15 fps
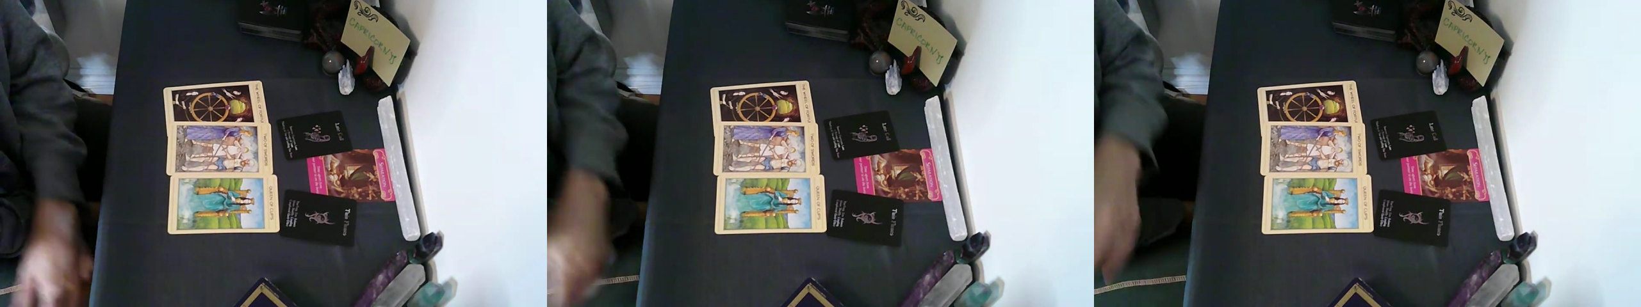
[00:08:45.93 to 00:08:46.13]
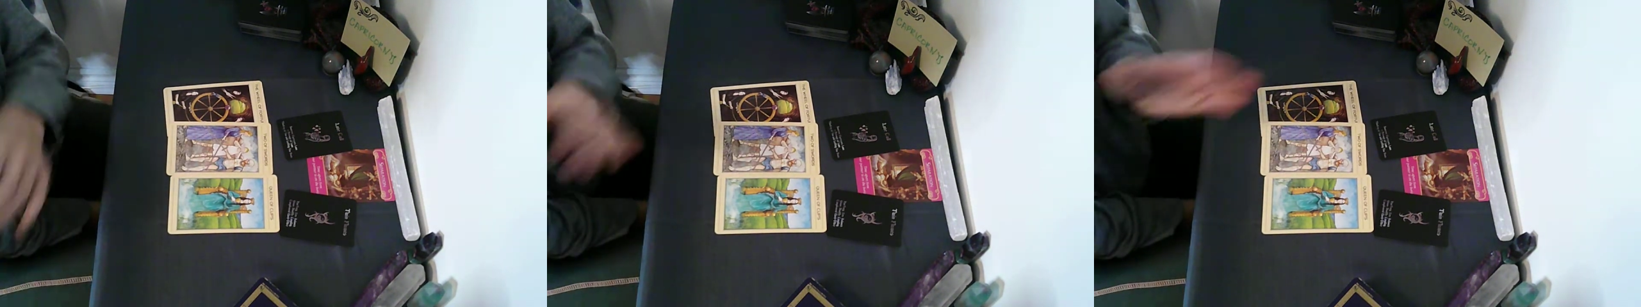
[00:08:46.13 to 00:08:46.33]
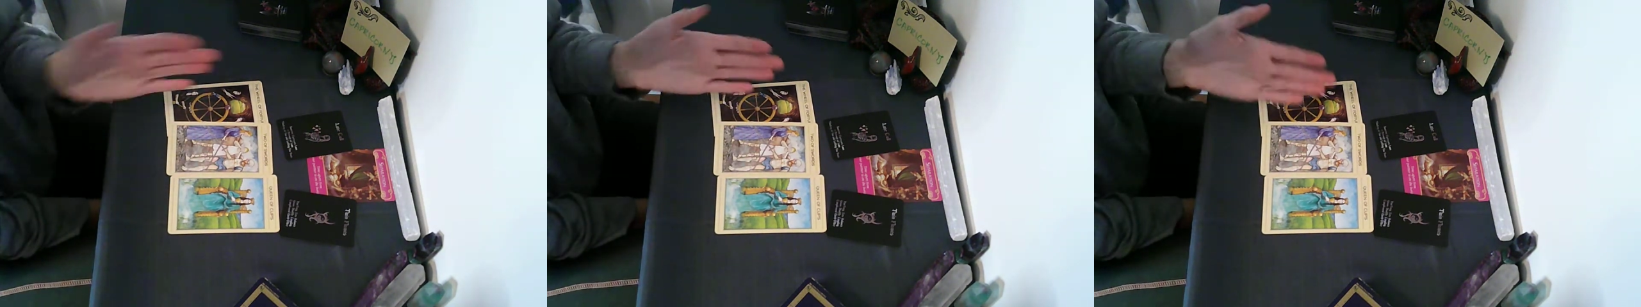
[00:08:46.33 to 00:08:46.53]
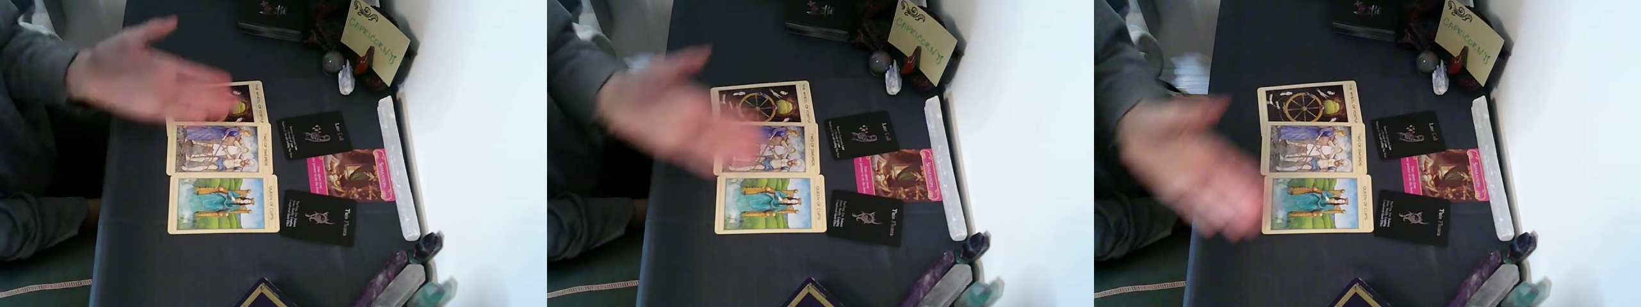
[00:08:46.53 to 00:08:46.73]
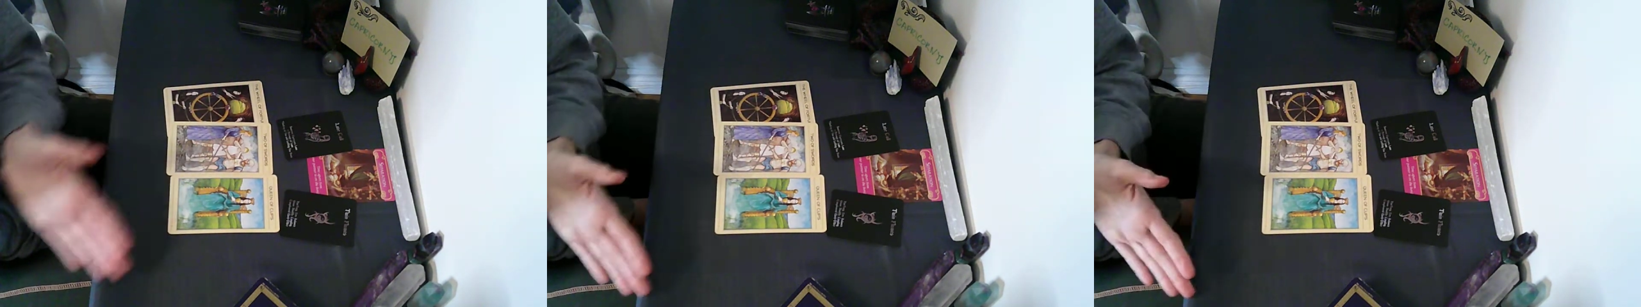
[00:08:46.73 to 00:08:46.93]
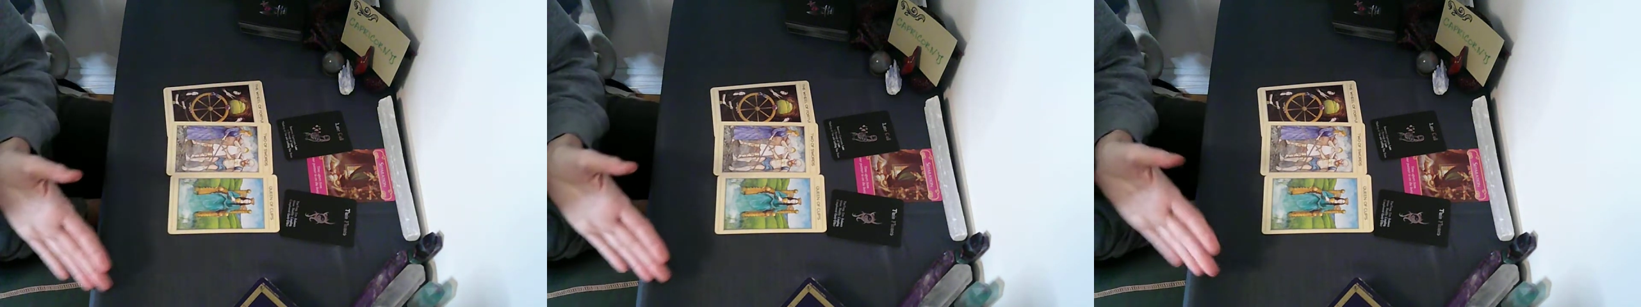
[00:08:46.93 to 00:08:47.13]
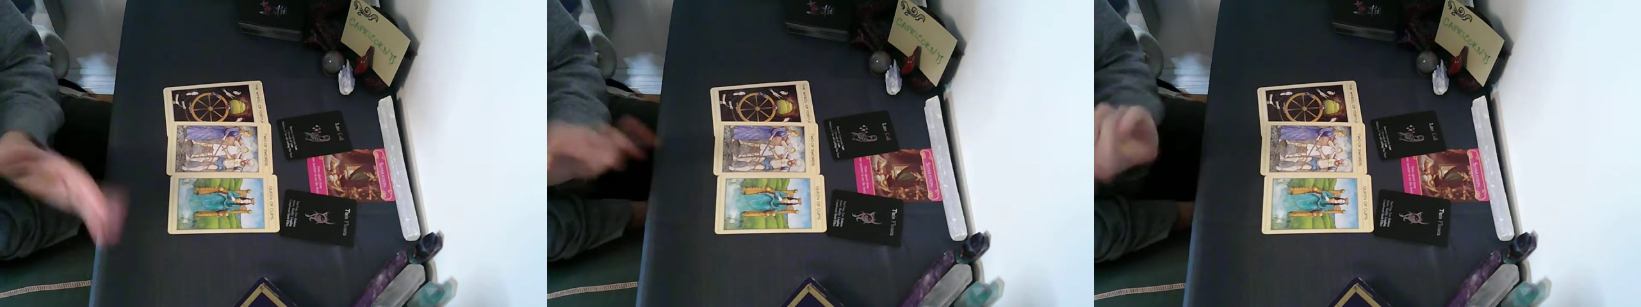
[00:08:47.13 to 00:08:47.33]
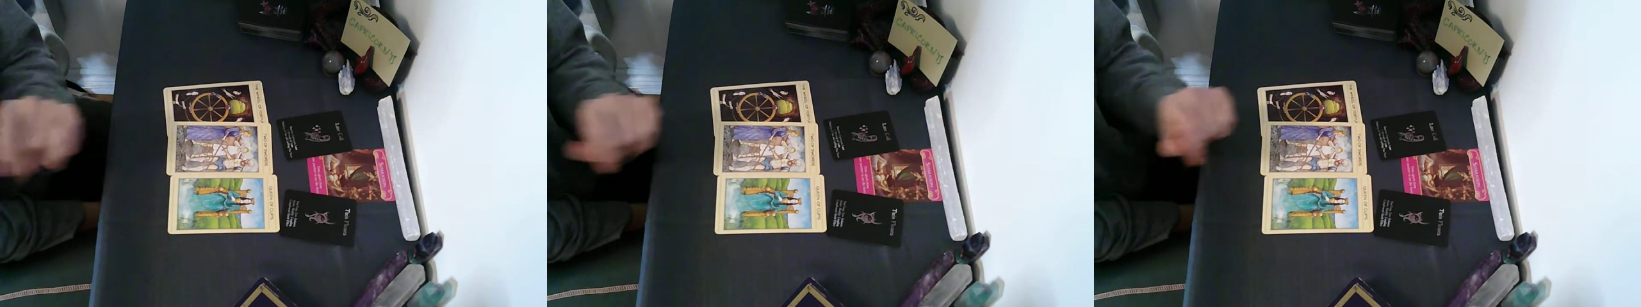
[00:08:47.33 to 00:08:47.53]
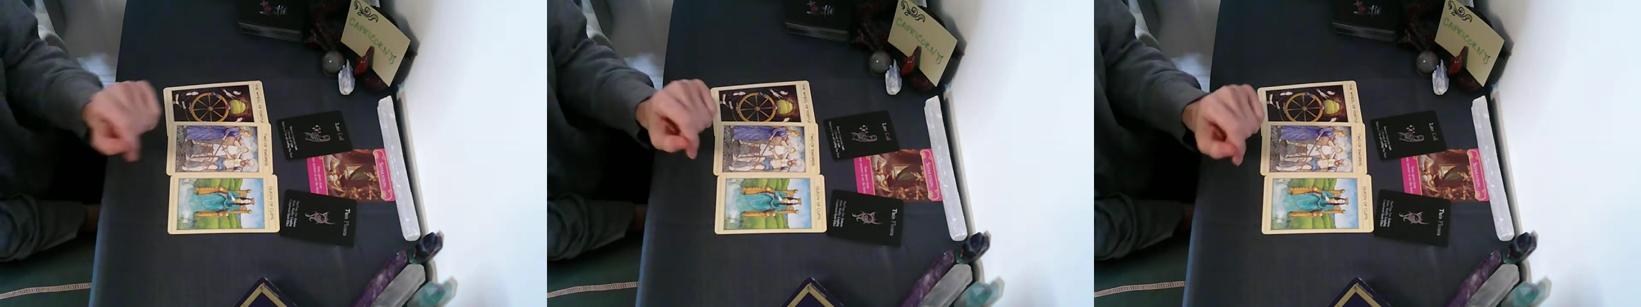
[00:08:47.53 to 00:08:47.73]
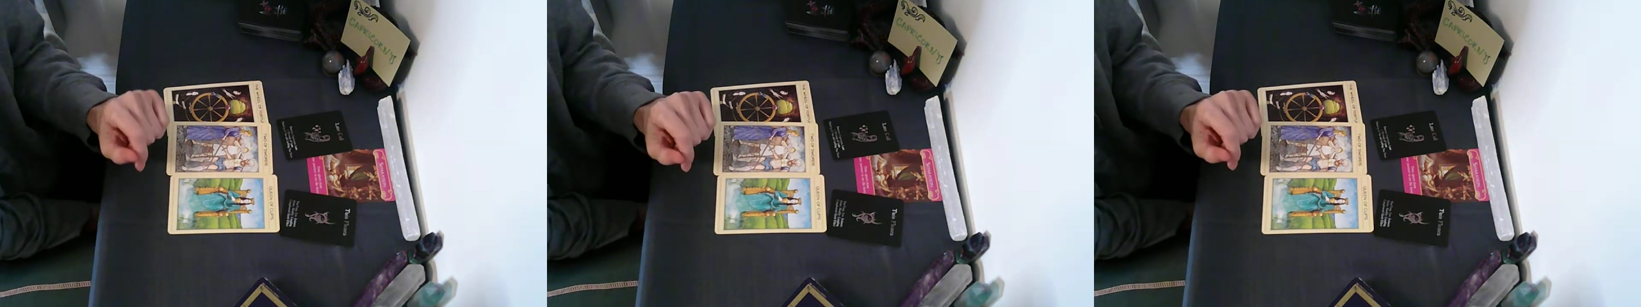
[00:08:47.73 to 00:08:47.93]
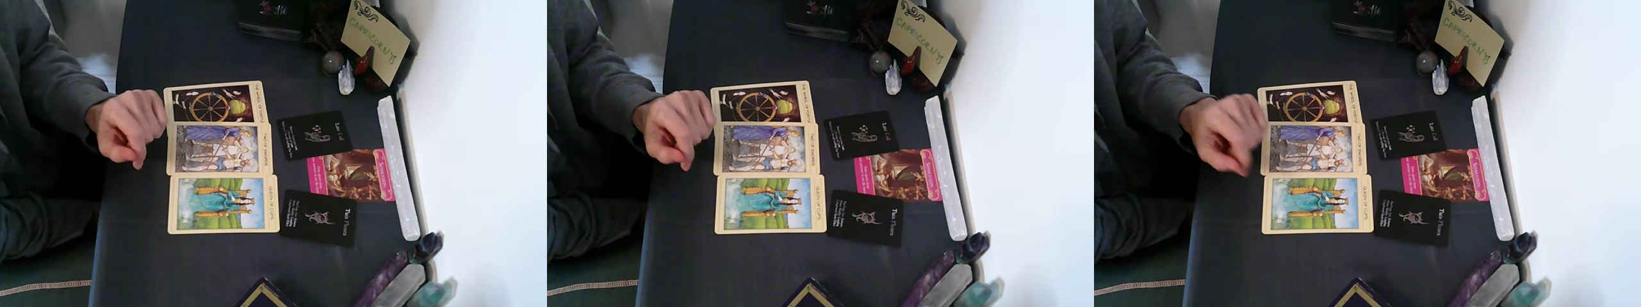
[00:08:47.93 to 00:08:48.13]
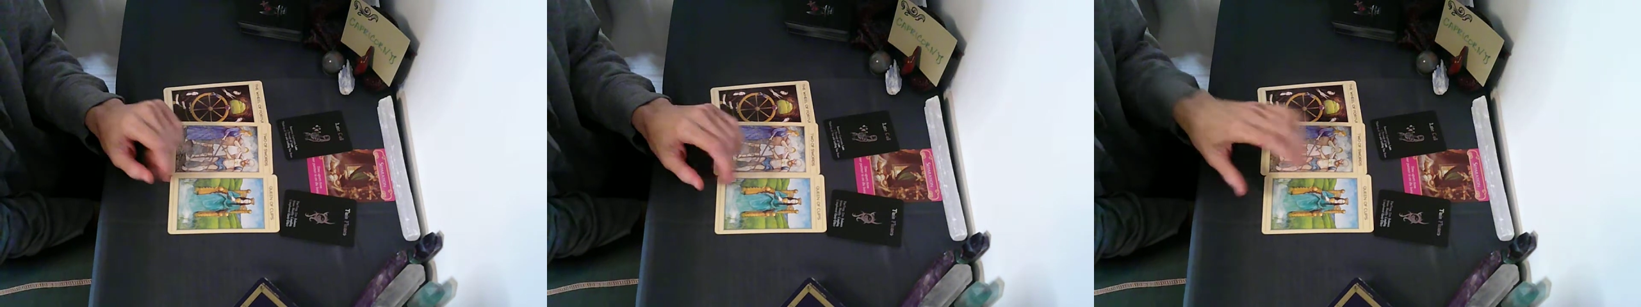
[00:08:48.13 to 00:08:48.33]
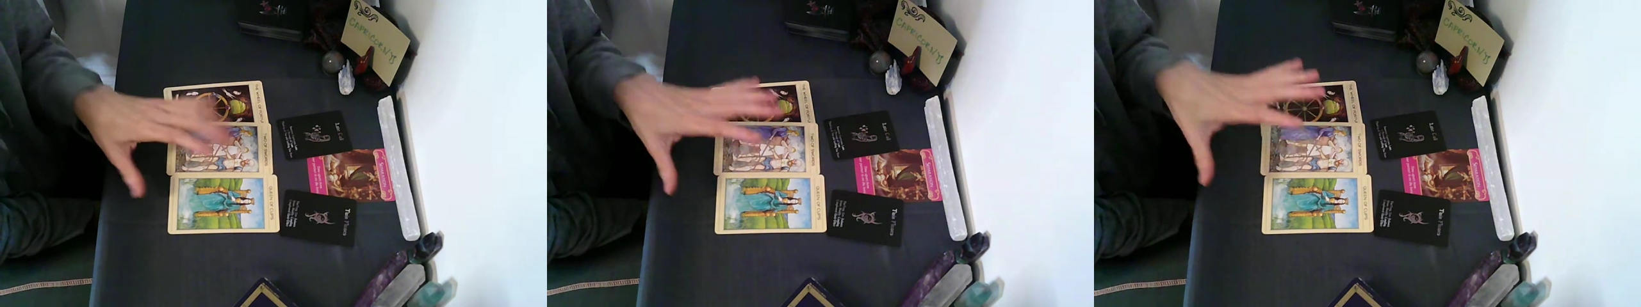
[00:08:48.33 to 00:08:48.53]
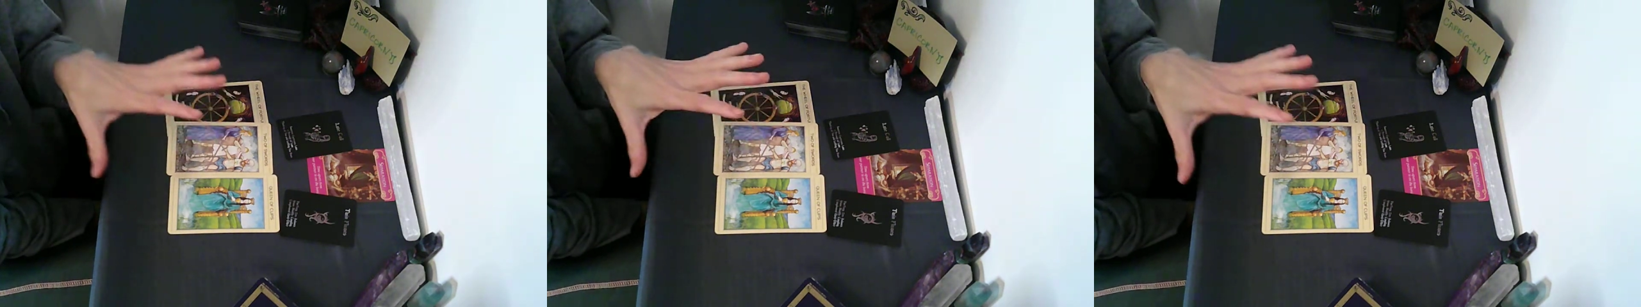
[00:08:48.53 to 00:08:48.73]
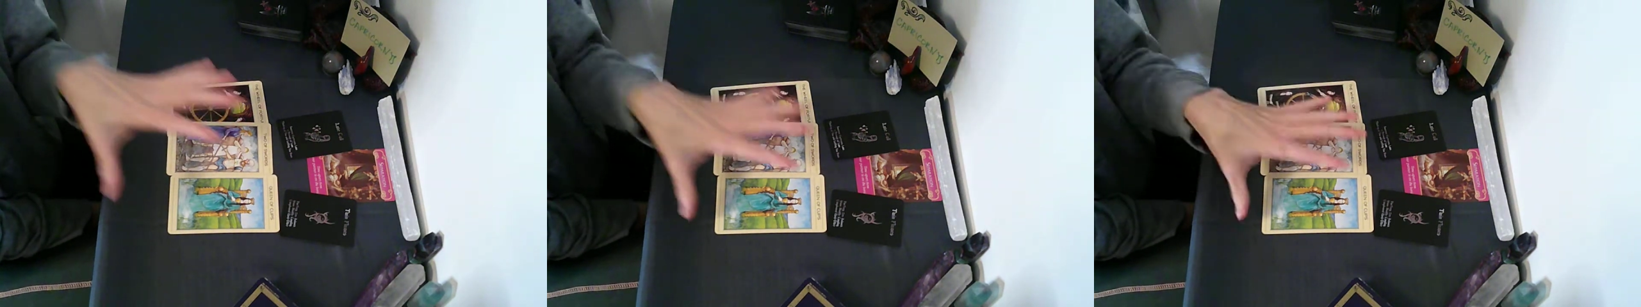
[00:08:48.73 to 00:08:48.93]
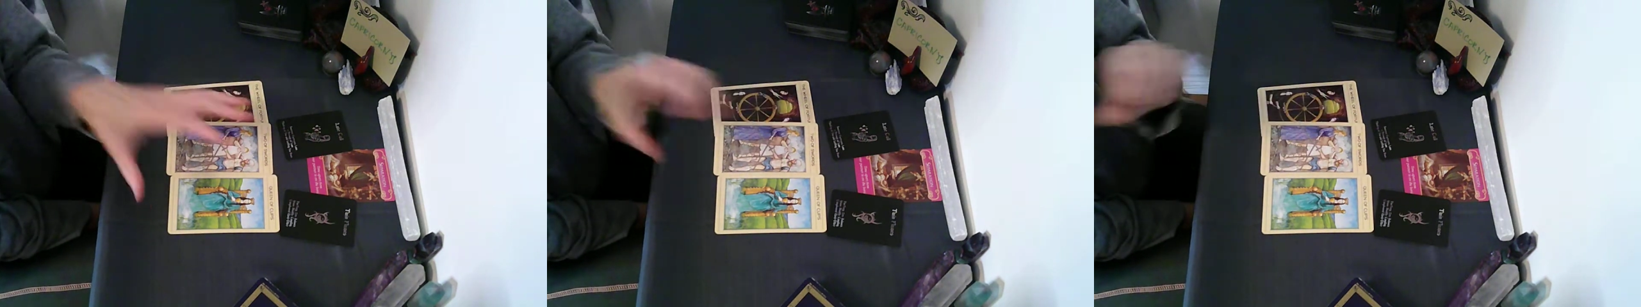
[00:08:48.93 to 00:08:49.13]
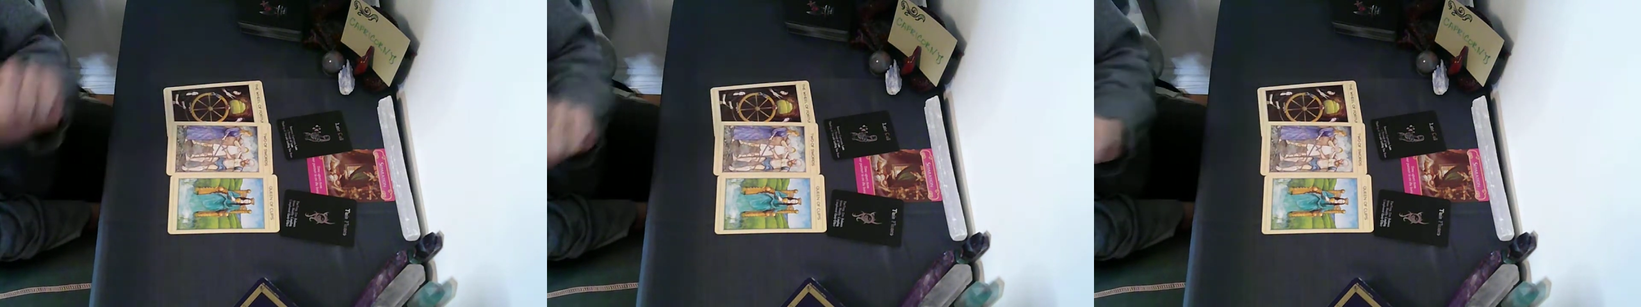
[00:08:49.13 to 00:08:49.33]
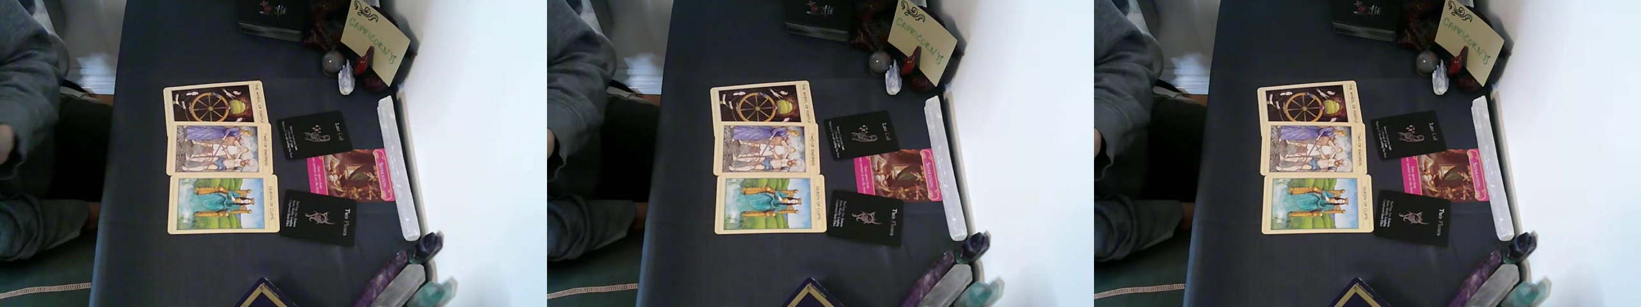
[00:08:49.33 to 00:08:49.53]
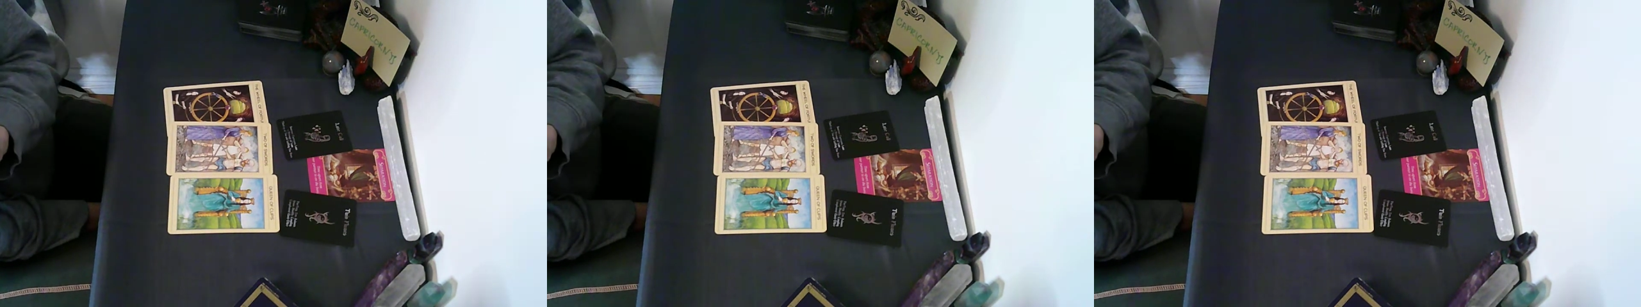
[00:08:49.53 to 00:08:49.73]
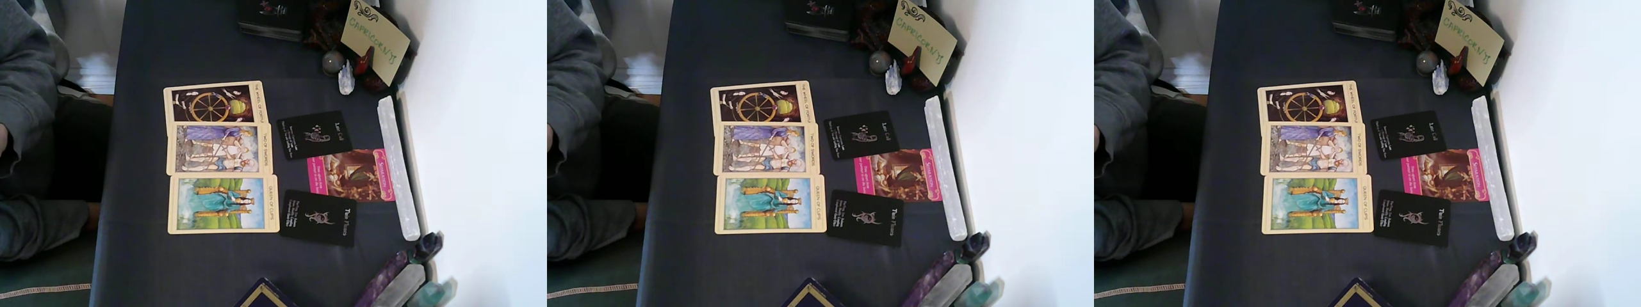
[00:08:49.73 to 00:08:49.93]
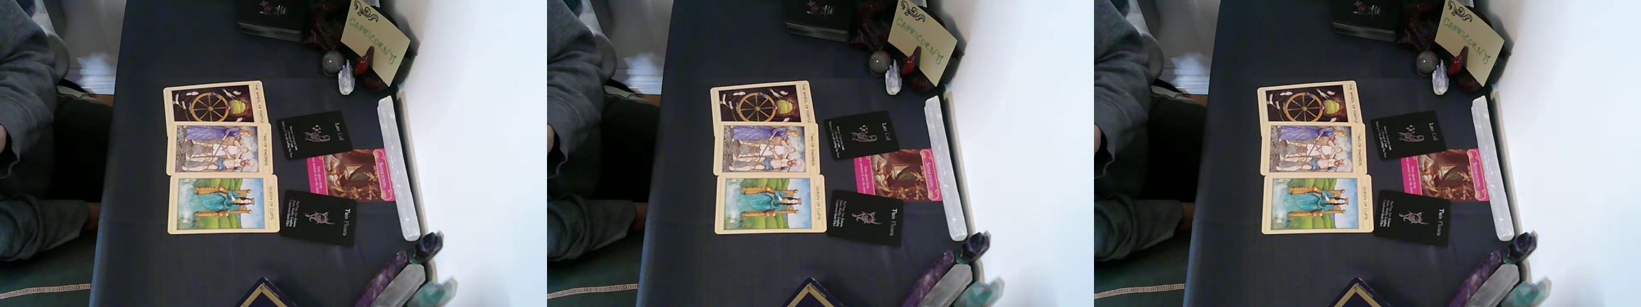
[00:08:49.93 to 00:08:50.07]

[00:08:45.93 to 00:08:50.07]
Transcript: Nobody's mouth can be seen.